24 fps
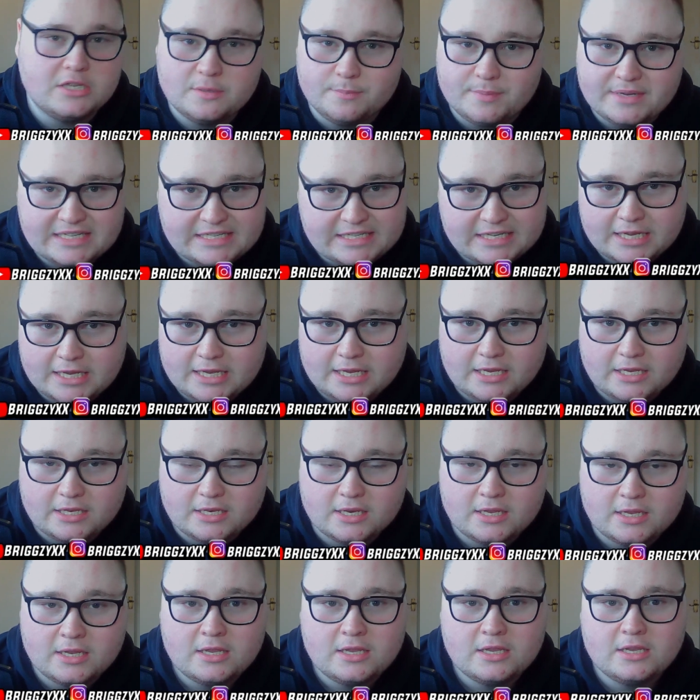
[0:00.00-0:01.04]
be
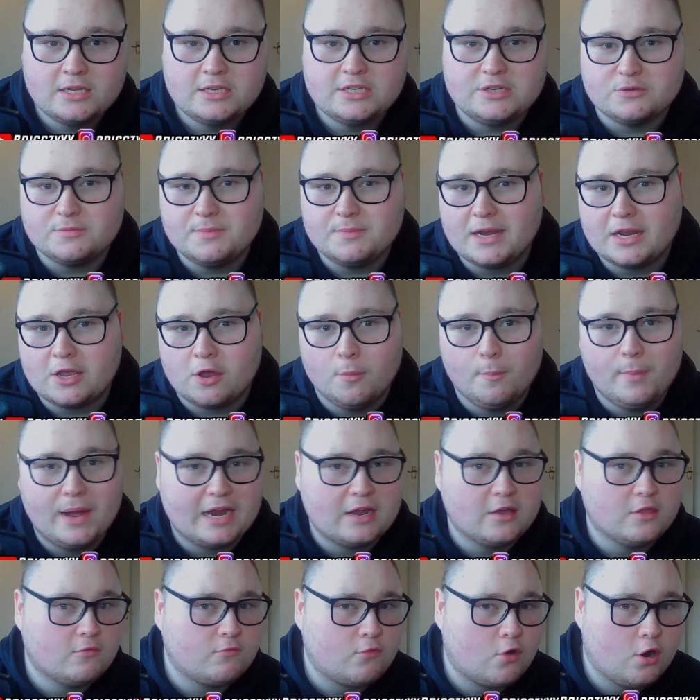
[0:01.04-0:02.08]
seen. She was meant to come back
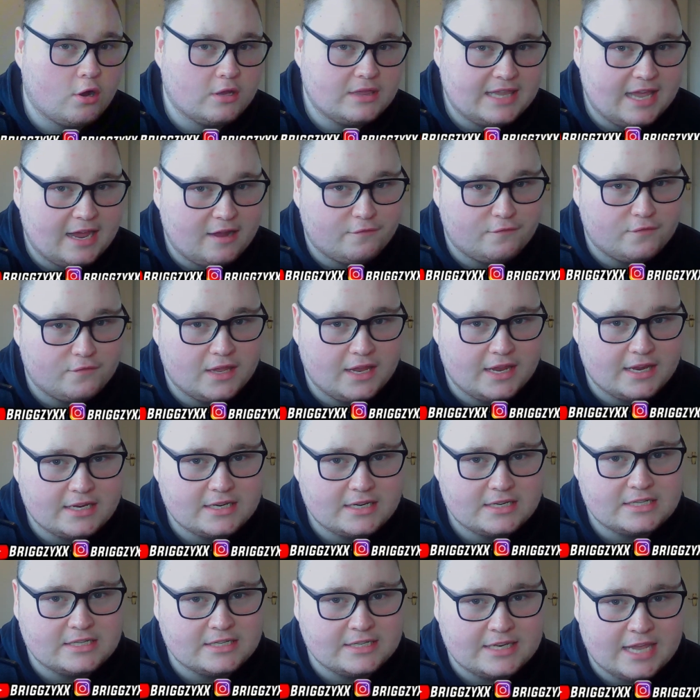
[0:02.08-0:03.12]
on the Raw
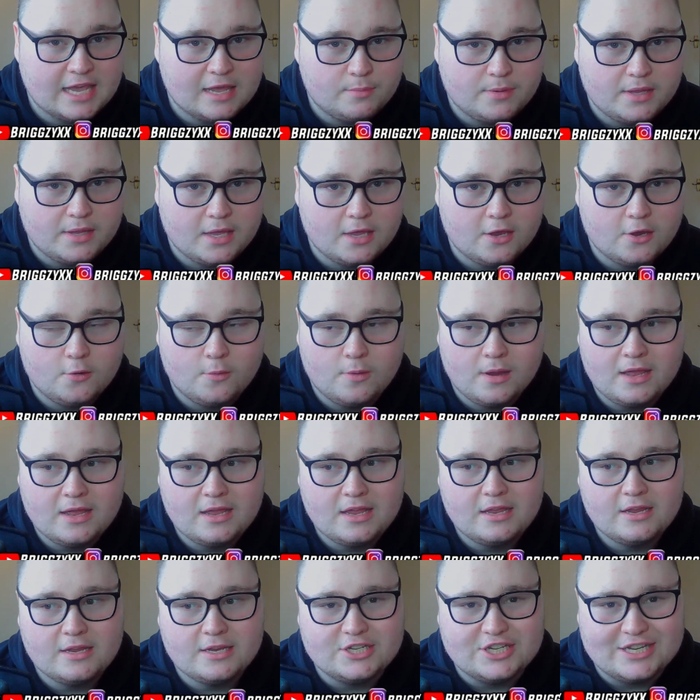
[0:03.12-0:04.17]
Netflix debut.
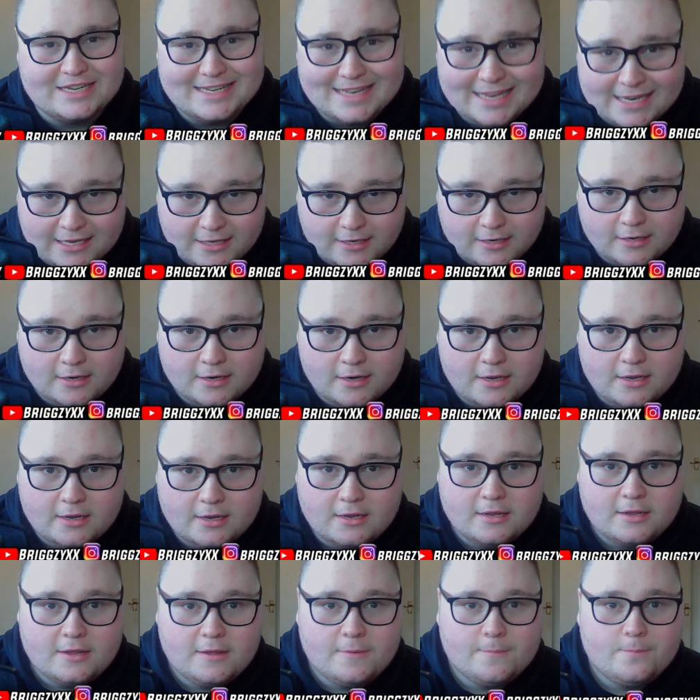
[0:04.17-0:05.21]
She didn't.
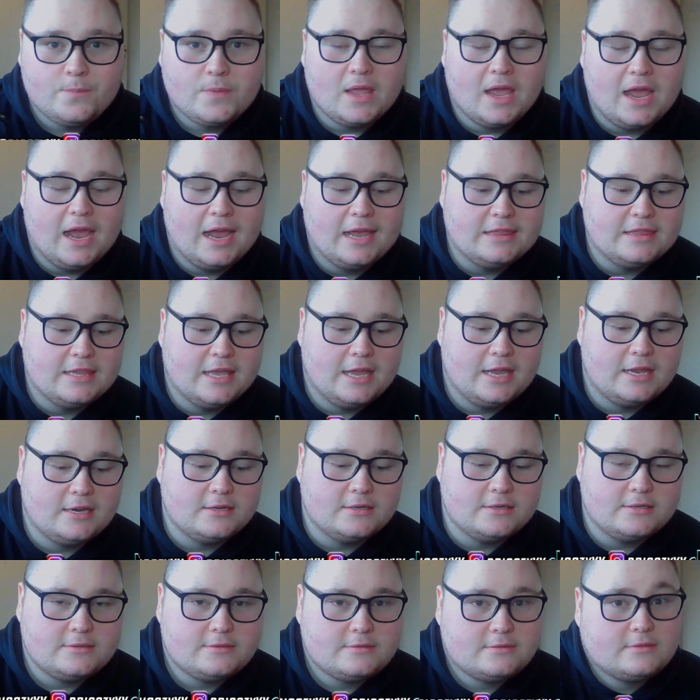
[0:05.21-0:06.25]
And
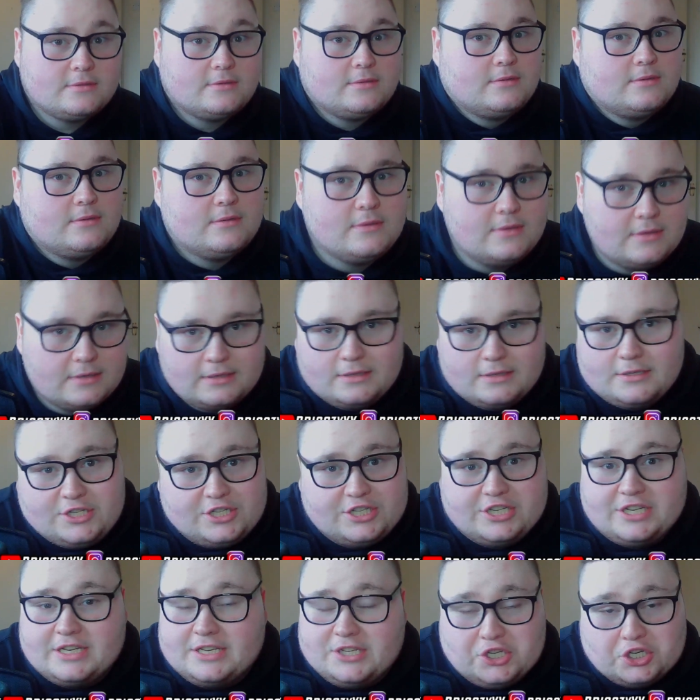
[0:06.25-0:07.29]
then
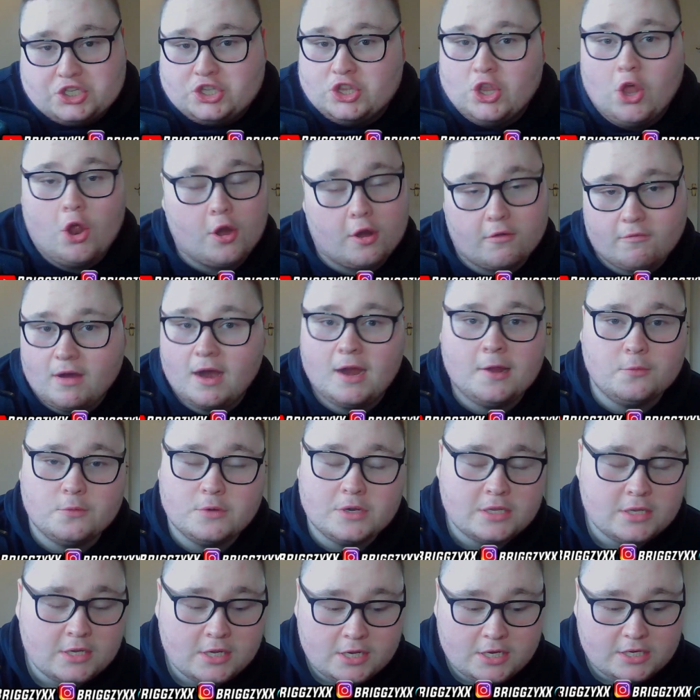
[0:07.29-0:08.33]
she's just not
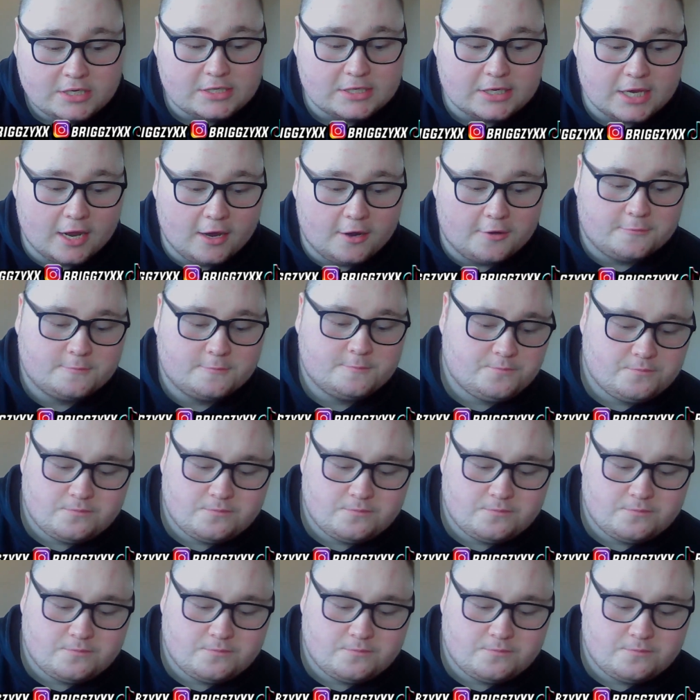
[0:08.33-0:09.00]
around. So